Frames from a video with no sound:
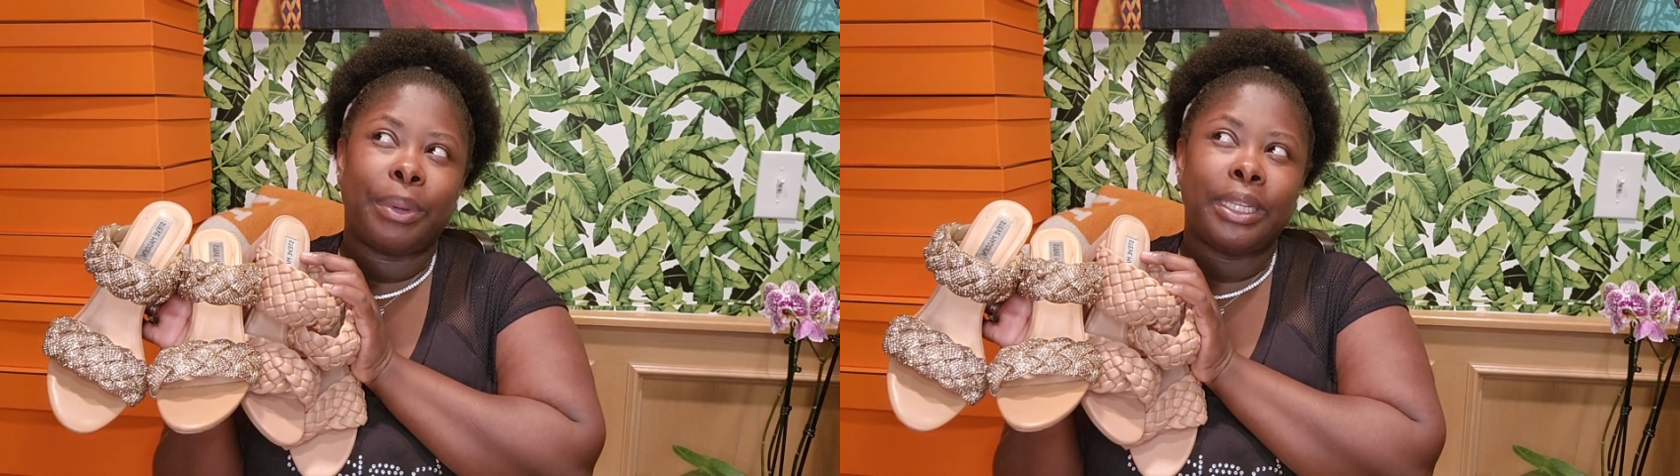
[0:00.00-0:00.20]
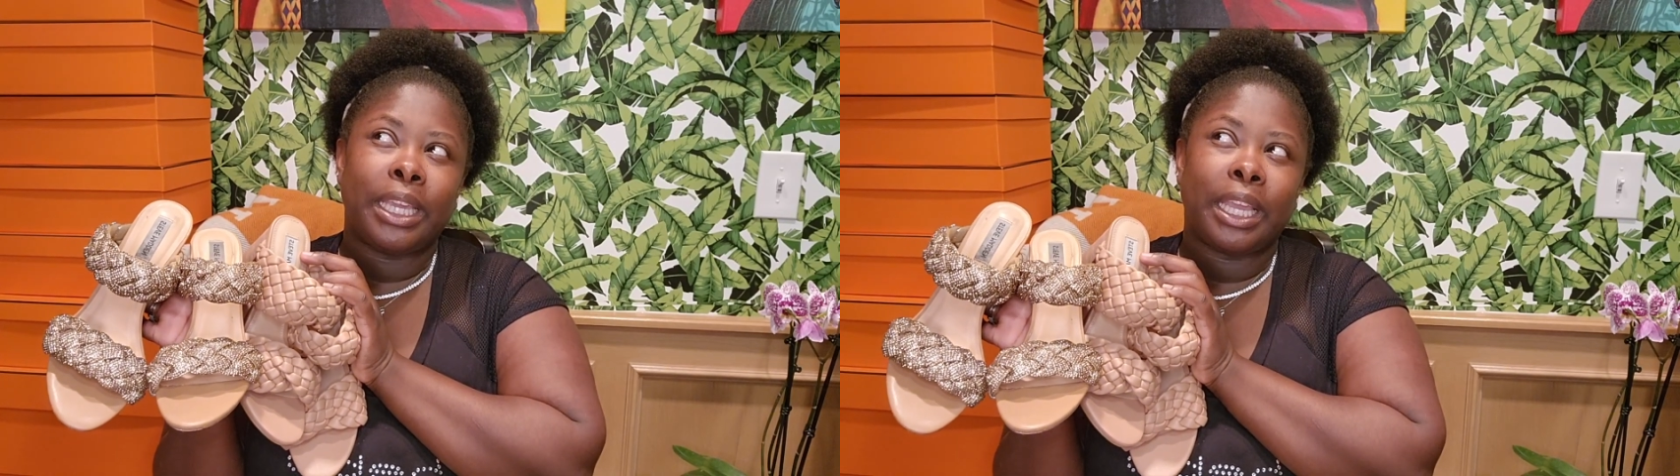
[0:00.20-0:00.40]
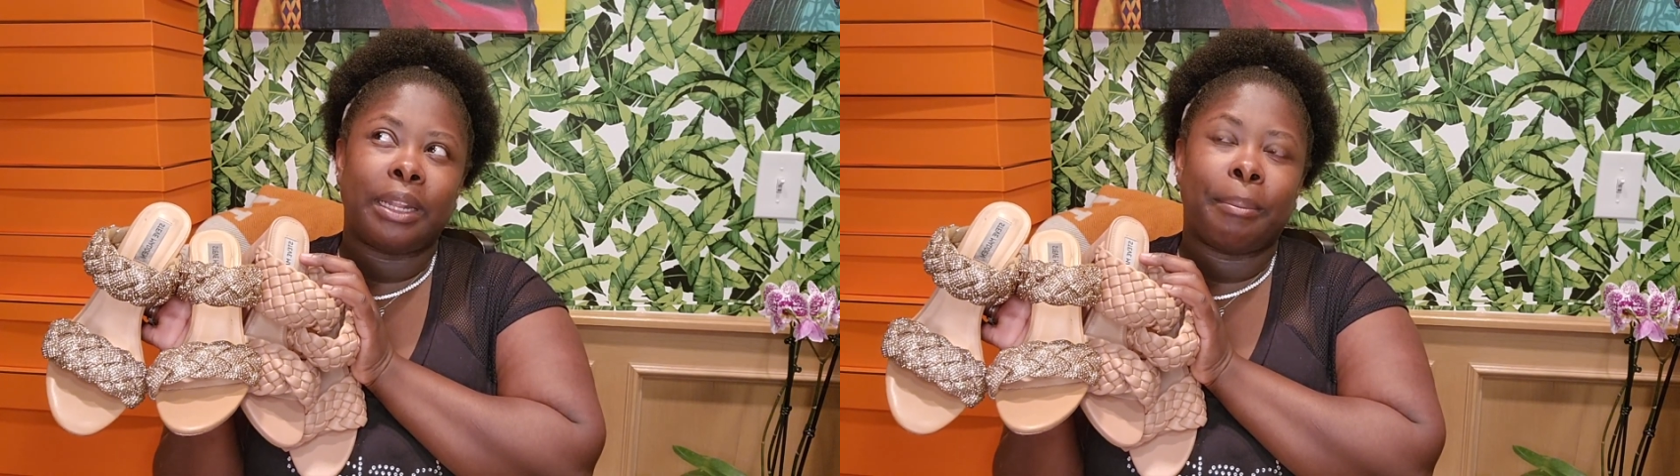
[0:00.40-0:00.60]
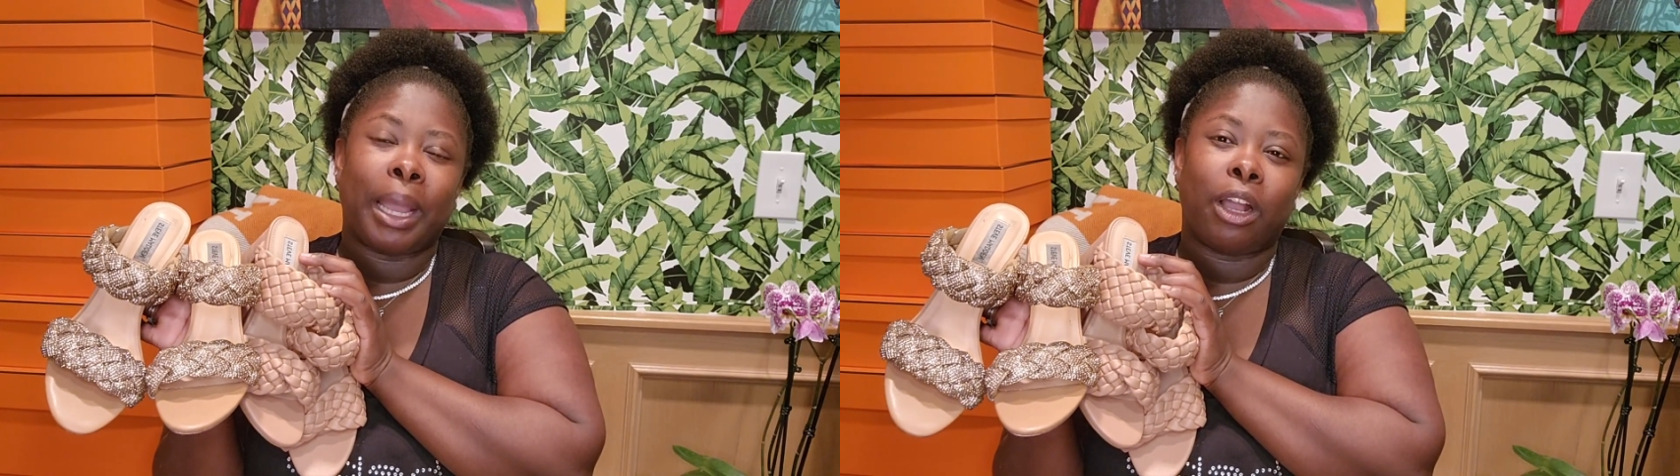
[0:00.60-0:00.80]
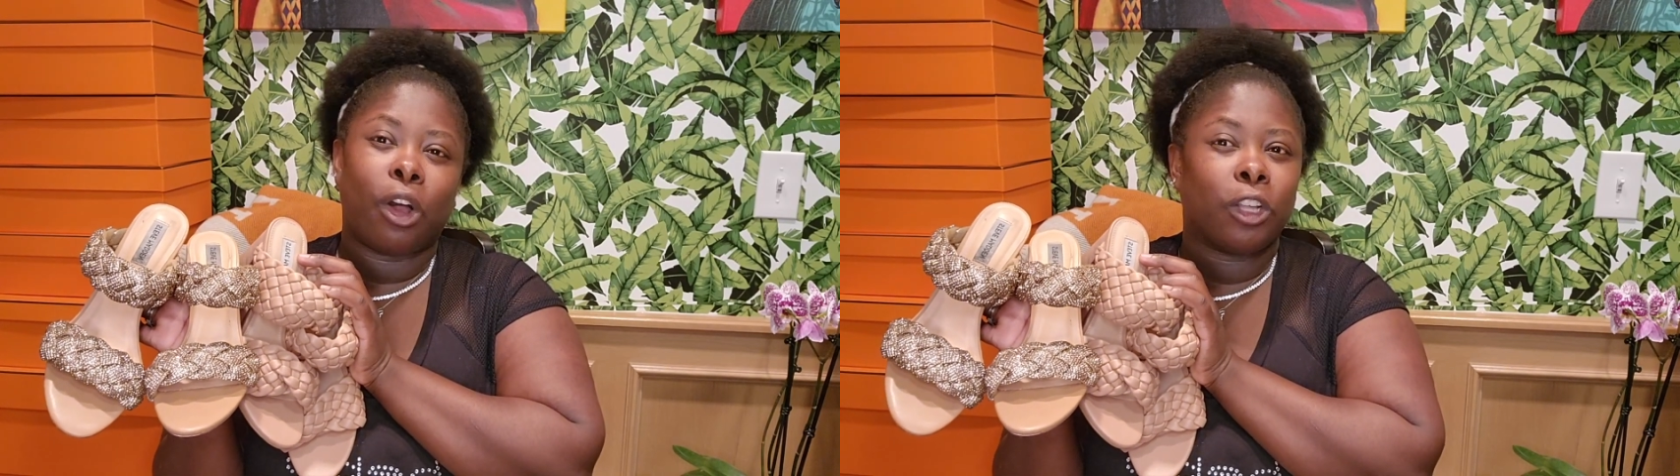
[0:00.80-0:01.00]
would get
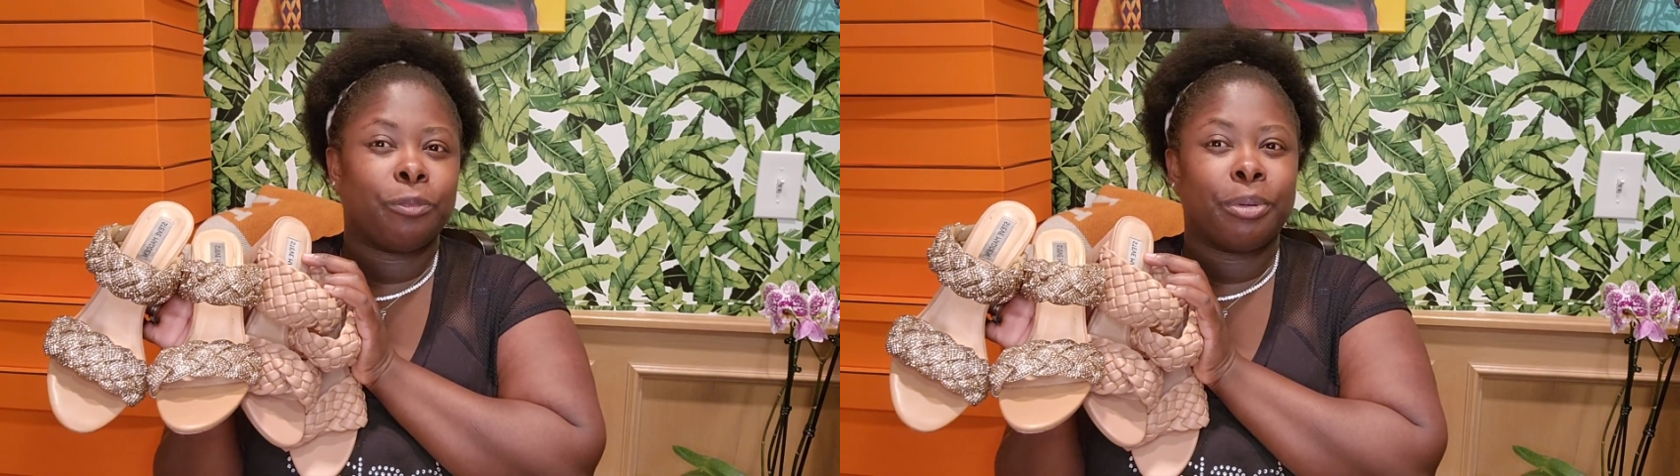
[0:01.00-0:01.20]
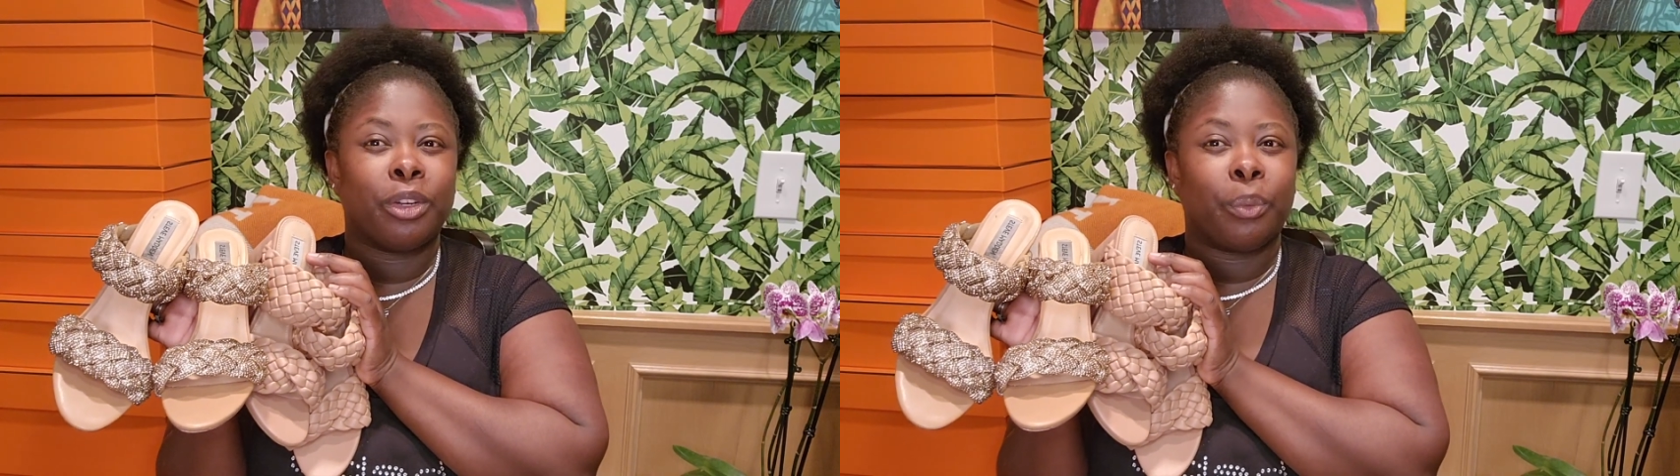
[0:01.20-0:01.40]
my cost per